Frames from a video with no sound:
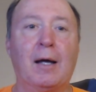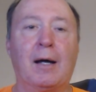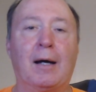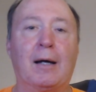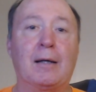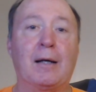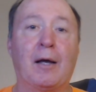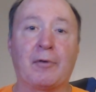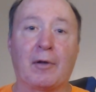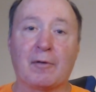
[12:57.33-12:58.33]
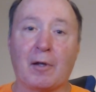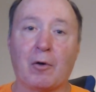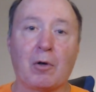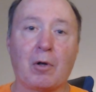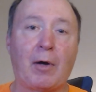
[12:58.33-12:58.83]
As I said
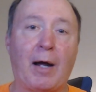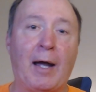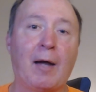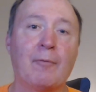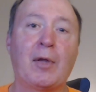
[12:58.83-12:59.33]
earlier, I have